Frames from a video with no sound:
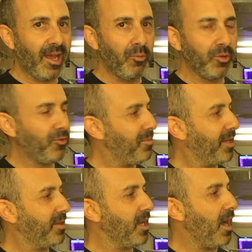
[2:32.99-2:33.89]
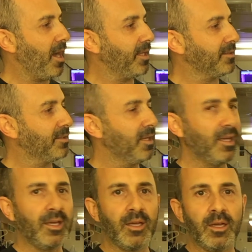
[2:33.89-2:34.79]
I want to make the eyes
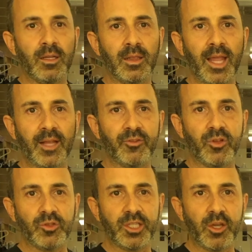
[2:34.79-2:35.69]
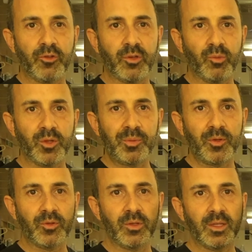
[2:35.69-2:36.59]
less. So she goes in and
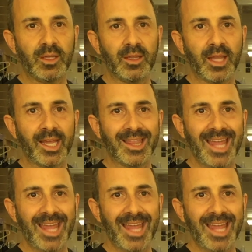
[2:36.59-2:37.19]
whispers like